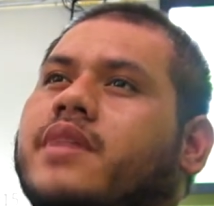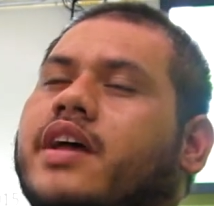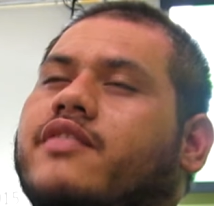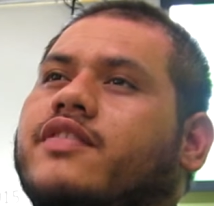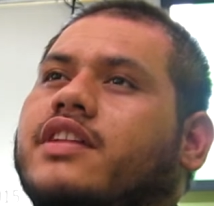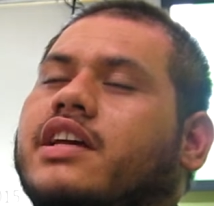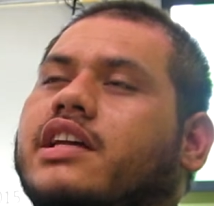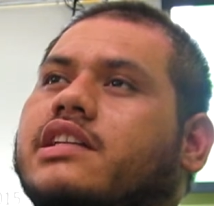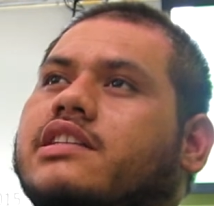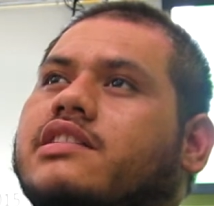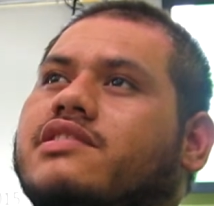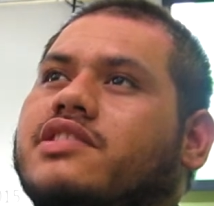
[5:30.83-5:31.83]
I feel like
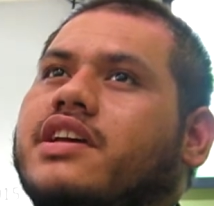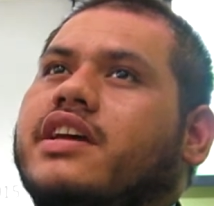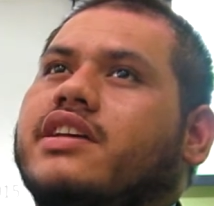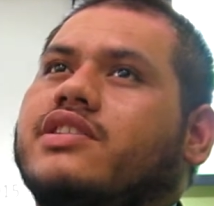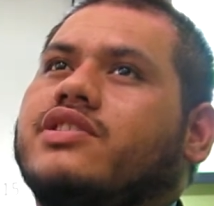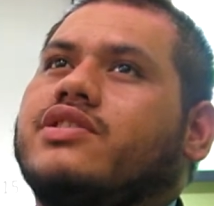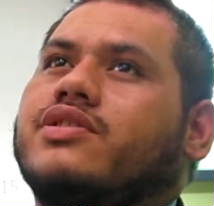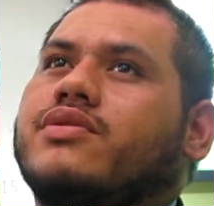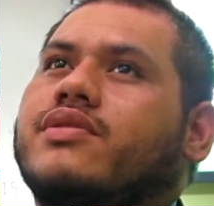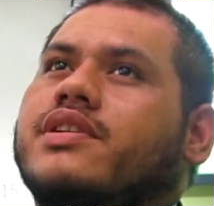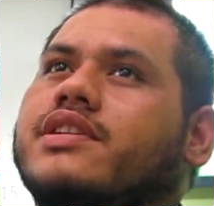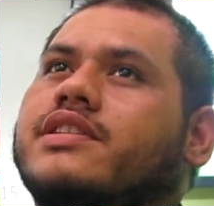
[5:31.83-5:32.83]
it's changed
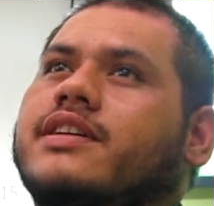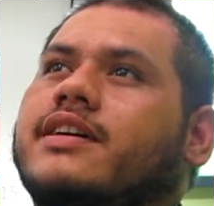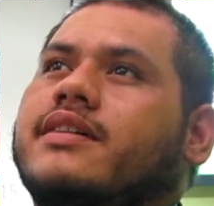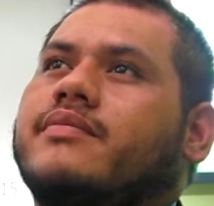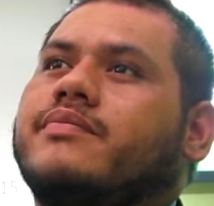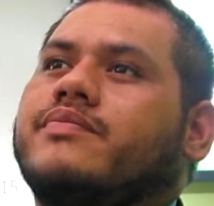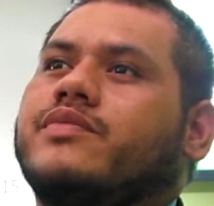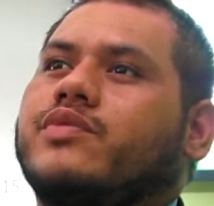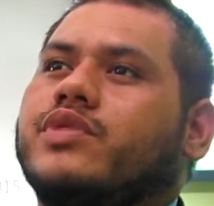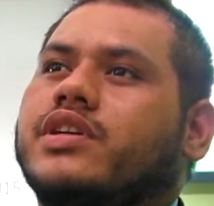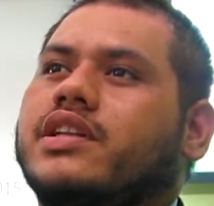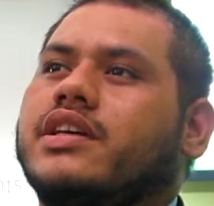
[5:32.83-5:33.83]
towards
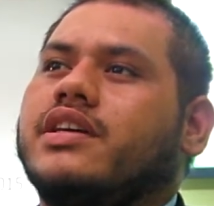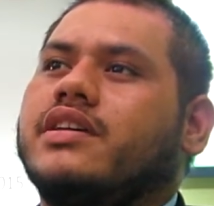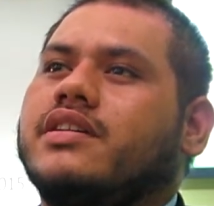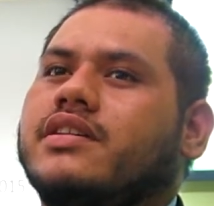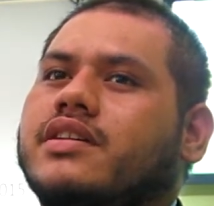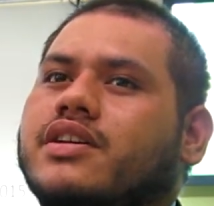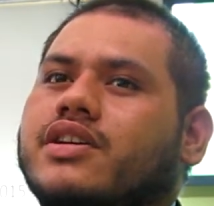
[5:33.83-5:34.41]
really